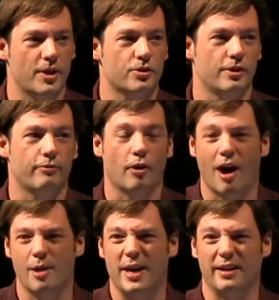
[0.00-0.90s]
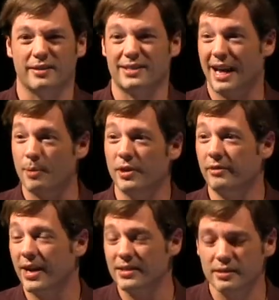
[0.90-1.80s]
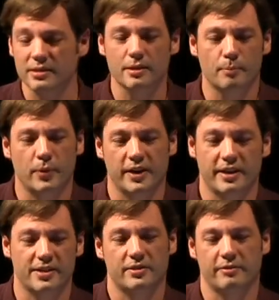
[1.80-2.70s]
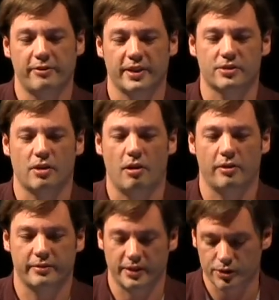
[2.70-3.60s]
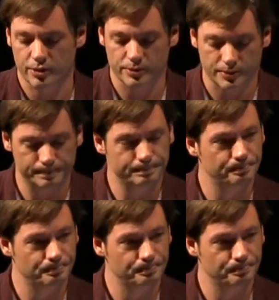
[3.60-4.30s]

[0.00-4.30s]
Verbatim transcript: especially for automating the setup of devices, but it doesn't fix all of the issues.